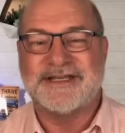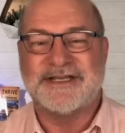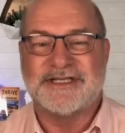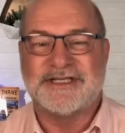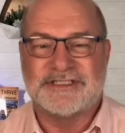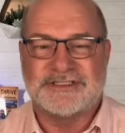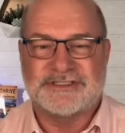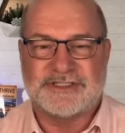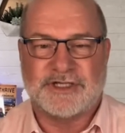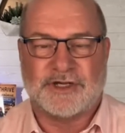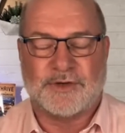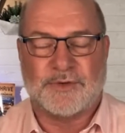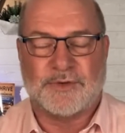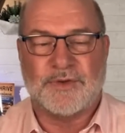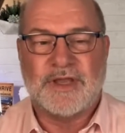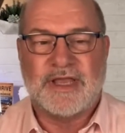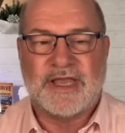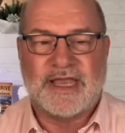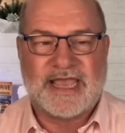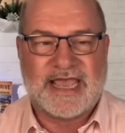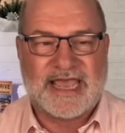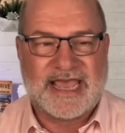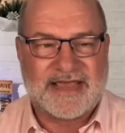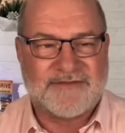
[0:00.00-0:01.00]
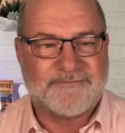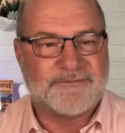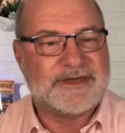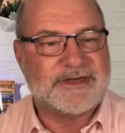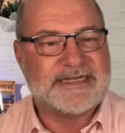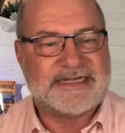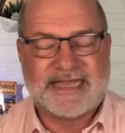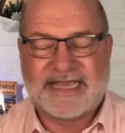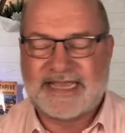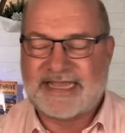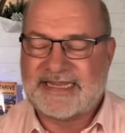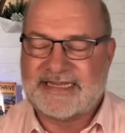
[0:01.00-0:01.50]
So every
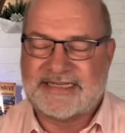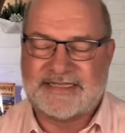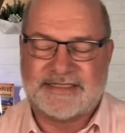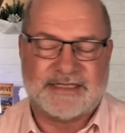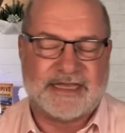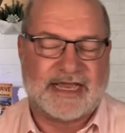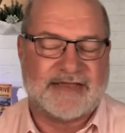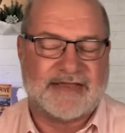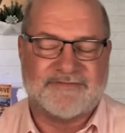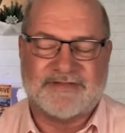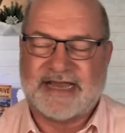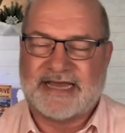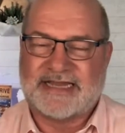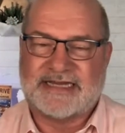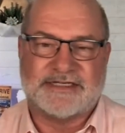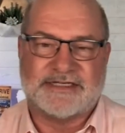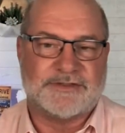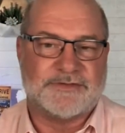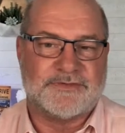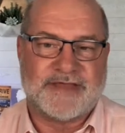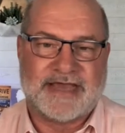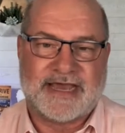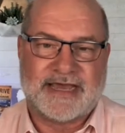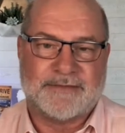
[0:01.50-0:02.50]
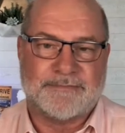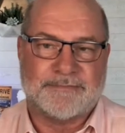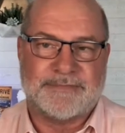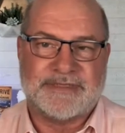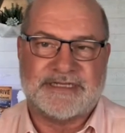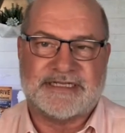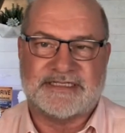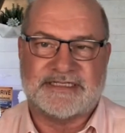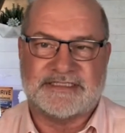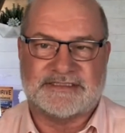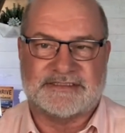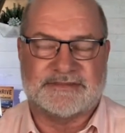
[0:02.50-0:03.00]
day I've got to do that,
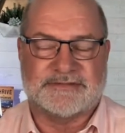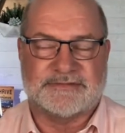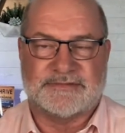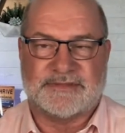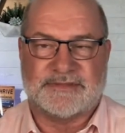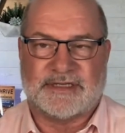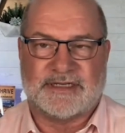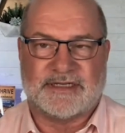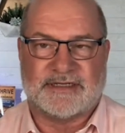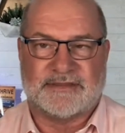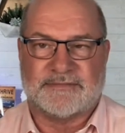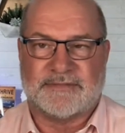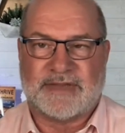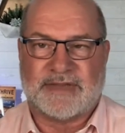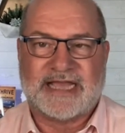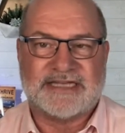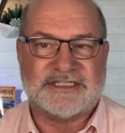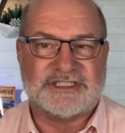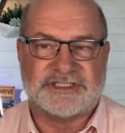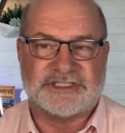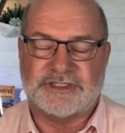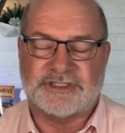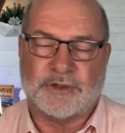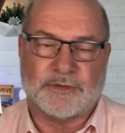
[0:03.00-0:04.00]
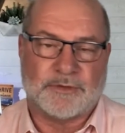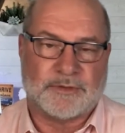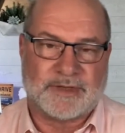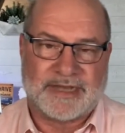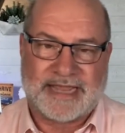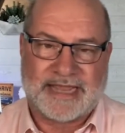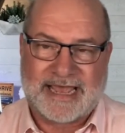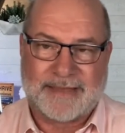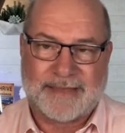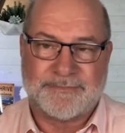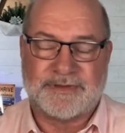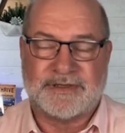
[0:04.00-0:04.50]
because I just know it will
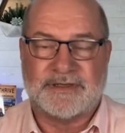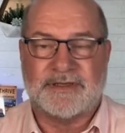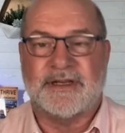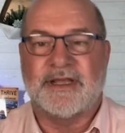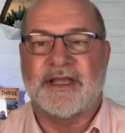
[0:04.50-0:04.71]
happen.